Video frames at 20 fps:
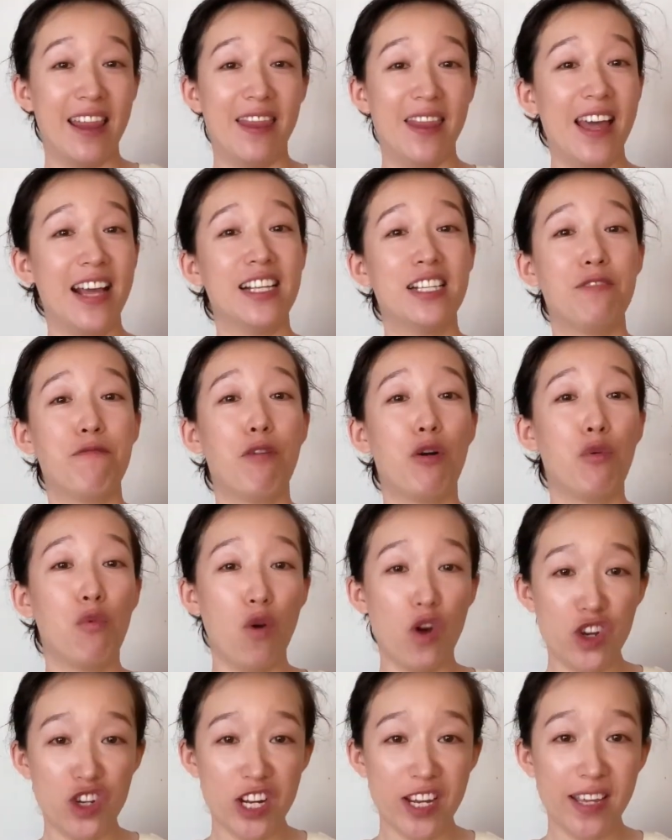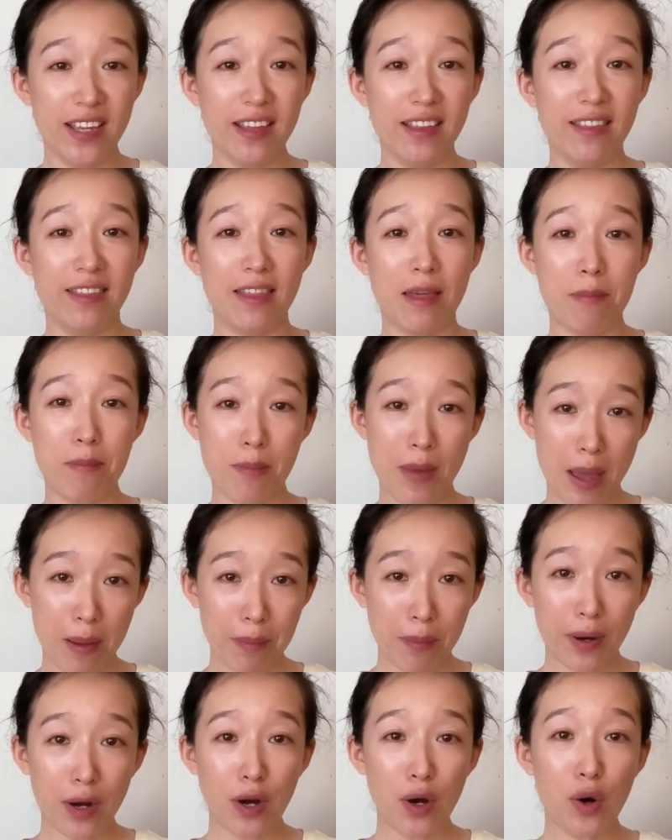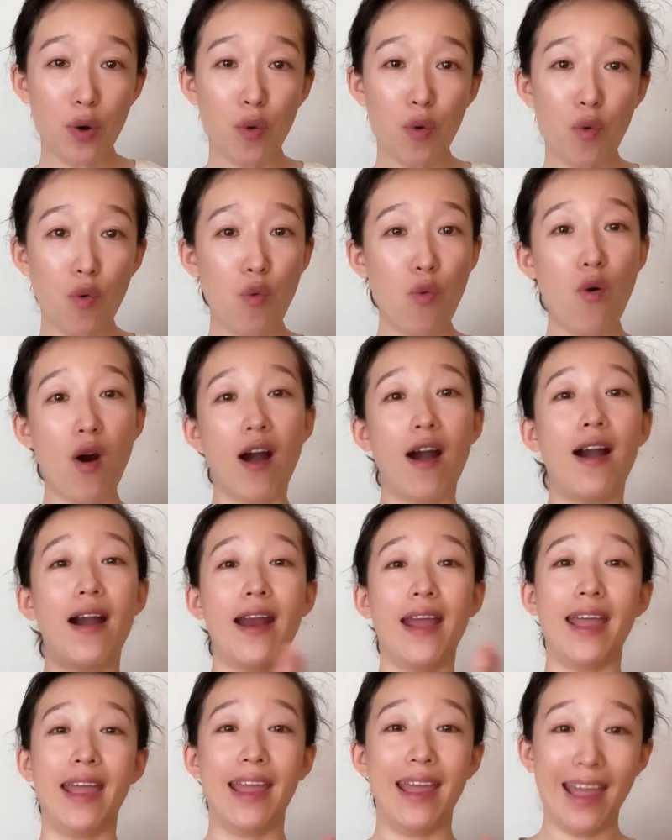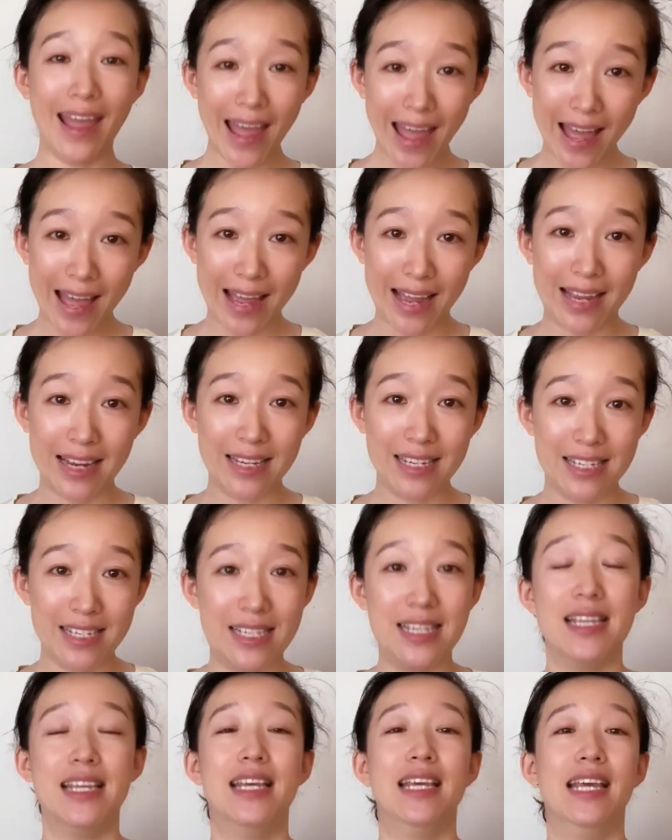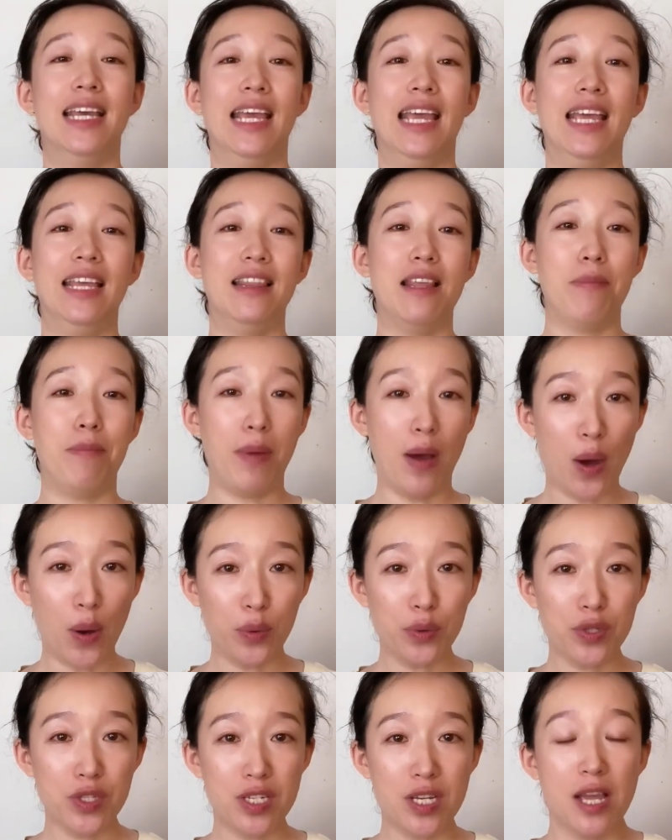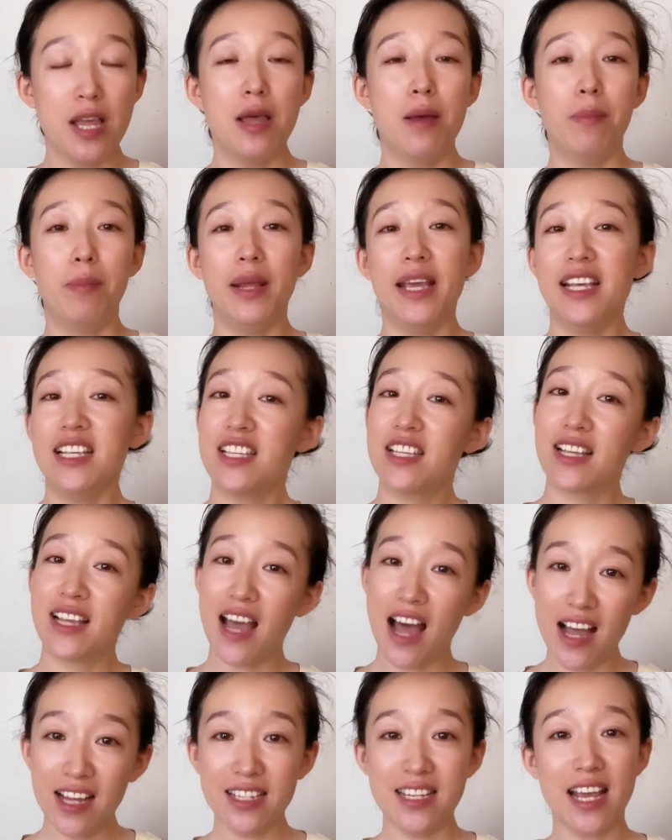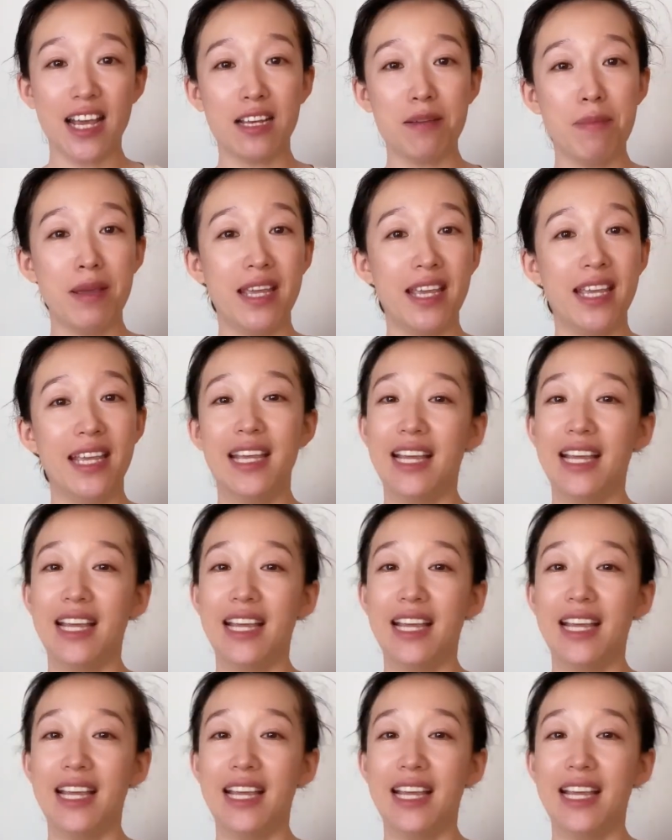Thanks for watching. The member who are at in the post, please contact me.